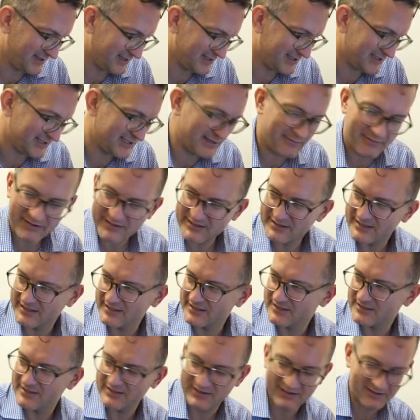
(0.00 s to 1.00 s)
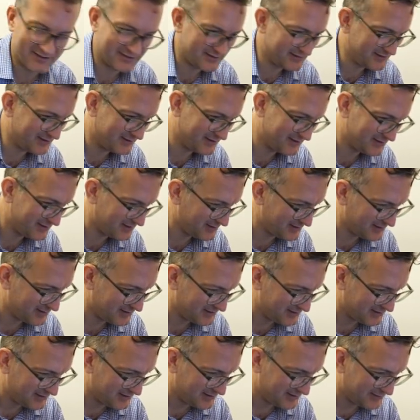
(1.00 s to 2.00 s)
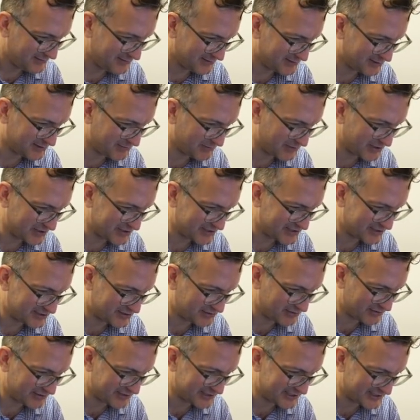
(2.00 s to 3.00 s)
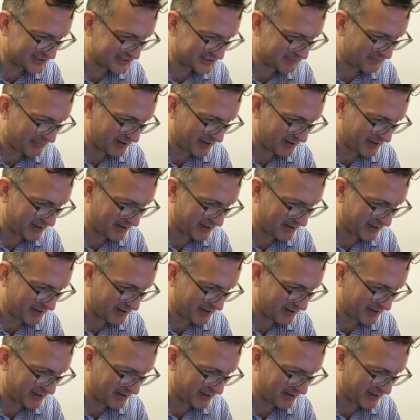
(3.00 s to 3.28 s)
Does that make sense to you? But to be honest, the 260